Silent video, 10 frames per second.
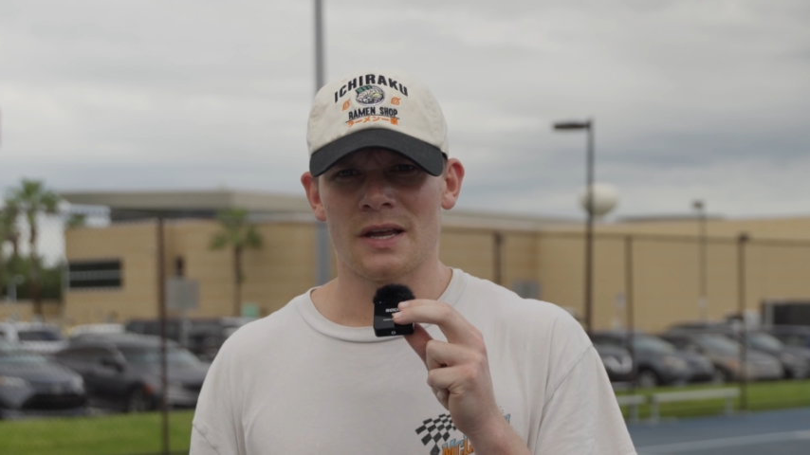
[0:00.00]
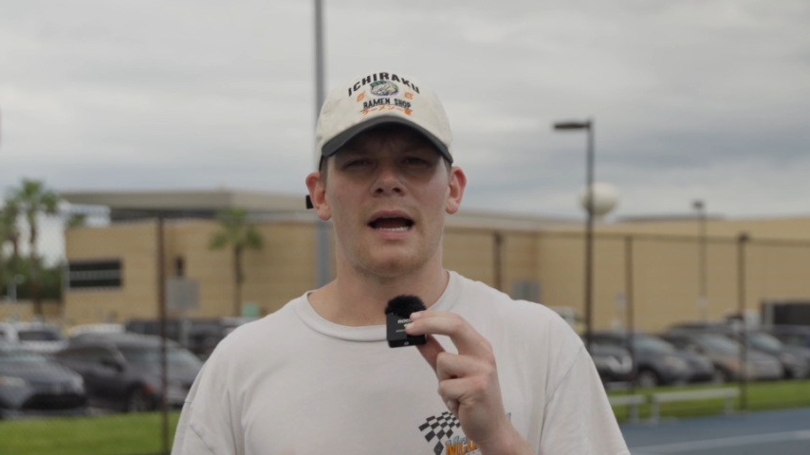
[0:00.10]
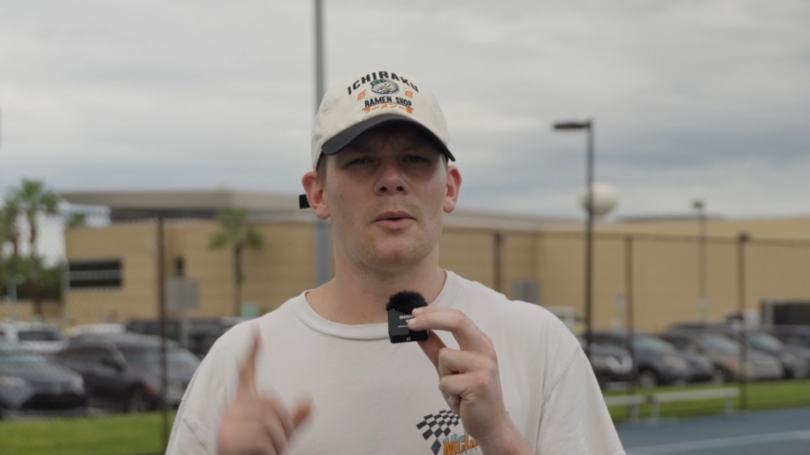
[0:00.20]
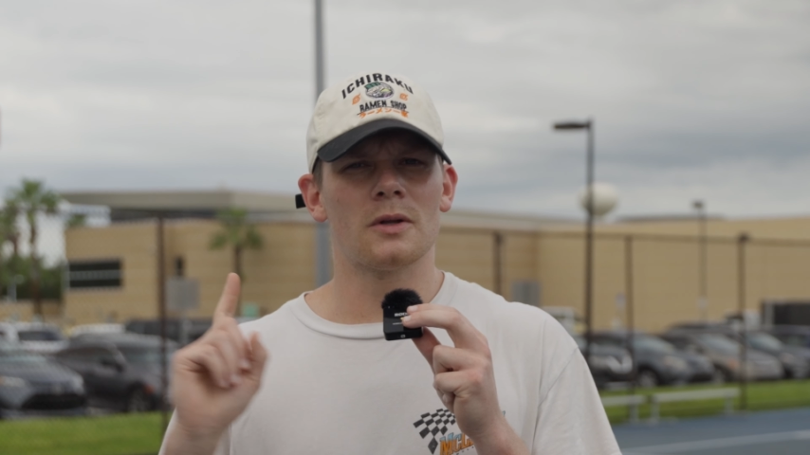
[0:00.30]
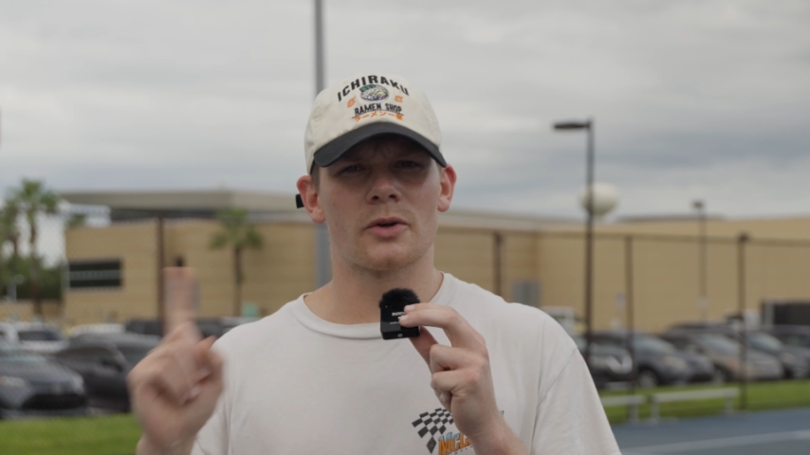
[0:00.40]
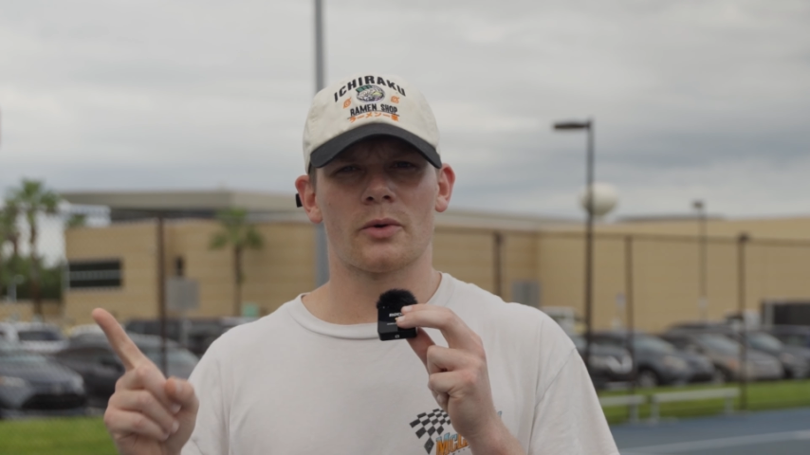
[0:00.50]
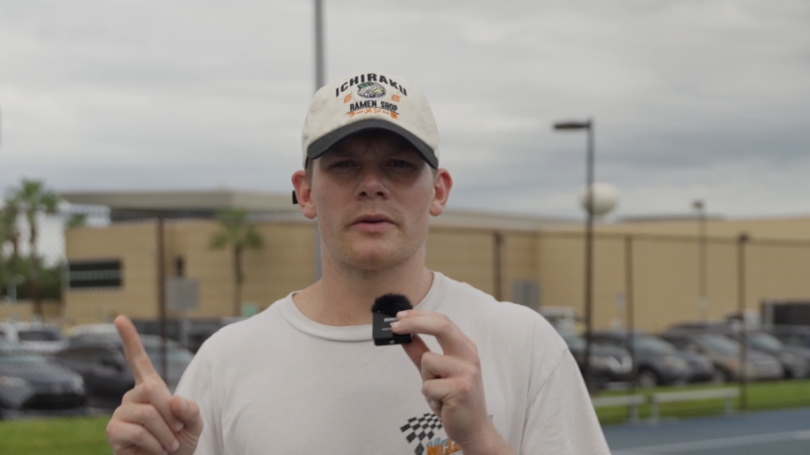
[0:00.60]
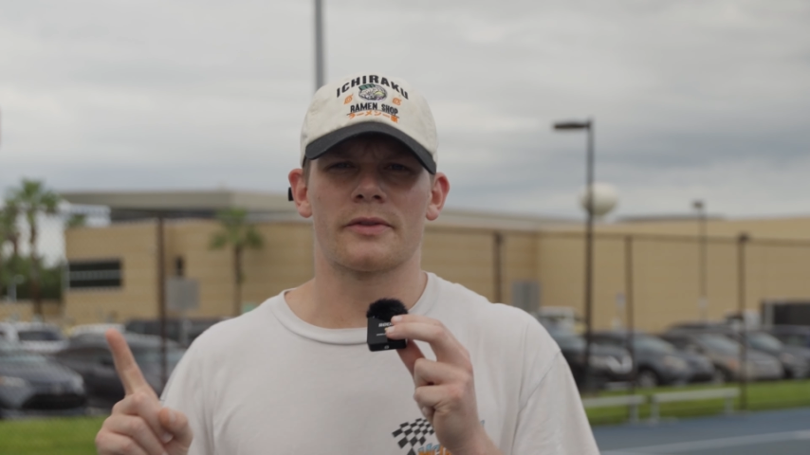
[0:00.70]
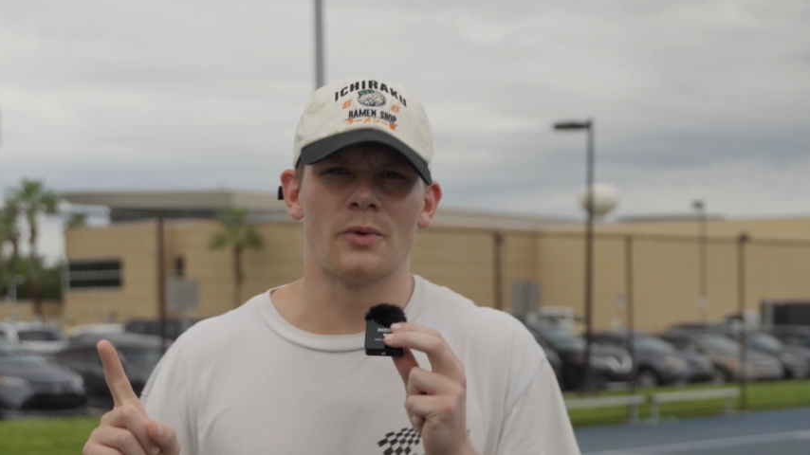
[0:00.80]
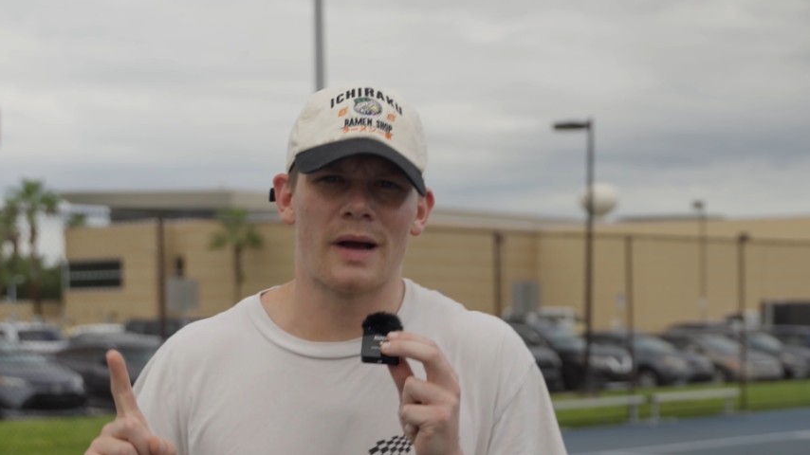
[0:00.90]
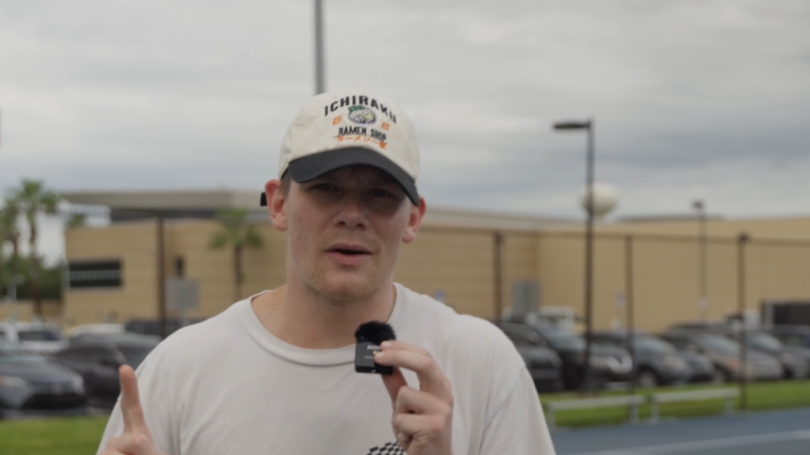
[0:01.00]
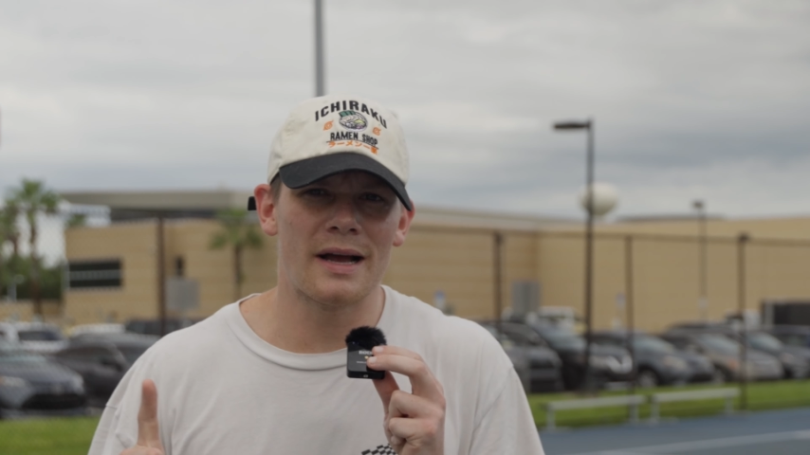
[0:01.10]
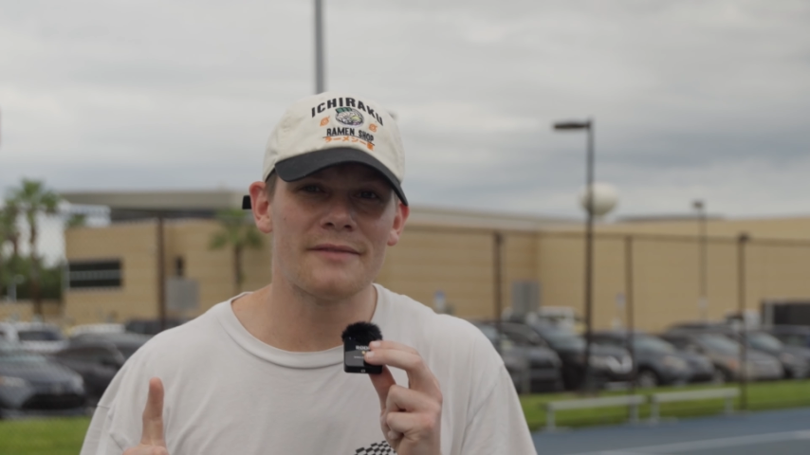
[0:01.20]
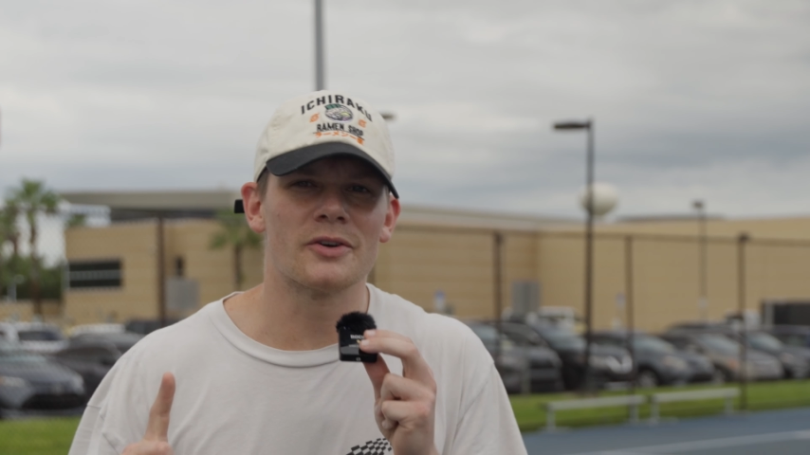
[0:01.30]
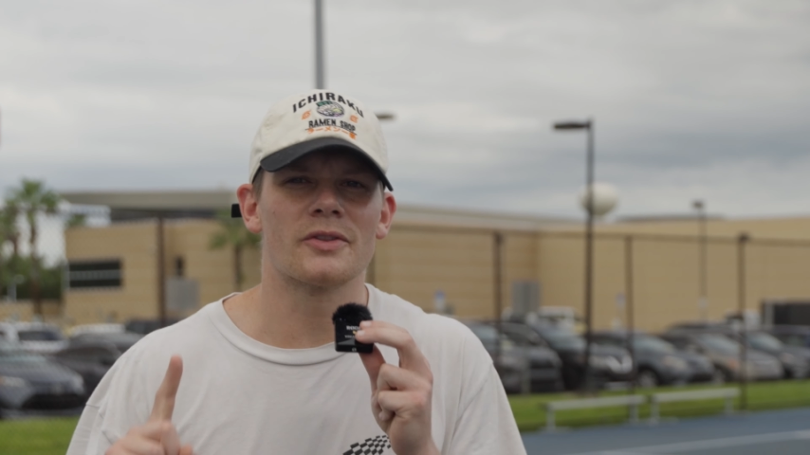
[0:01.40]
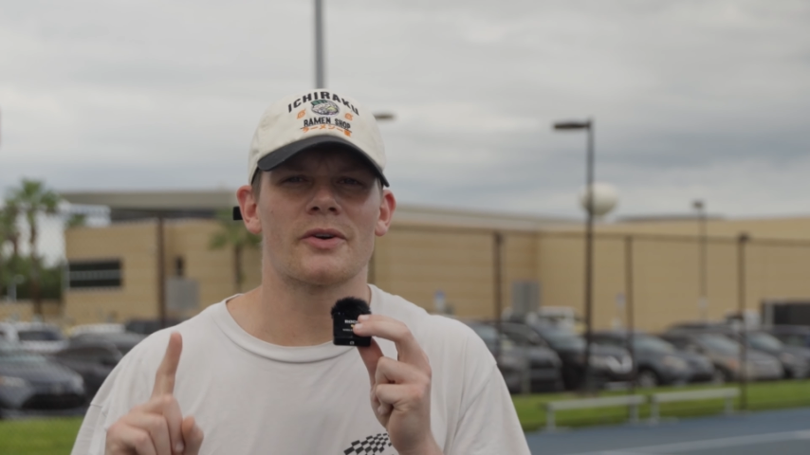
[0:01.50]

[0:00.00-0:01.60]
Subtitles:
I will agree with you. However,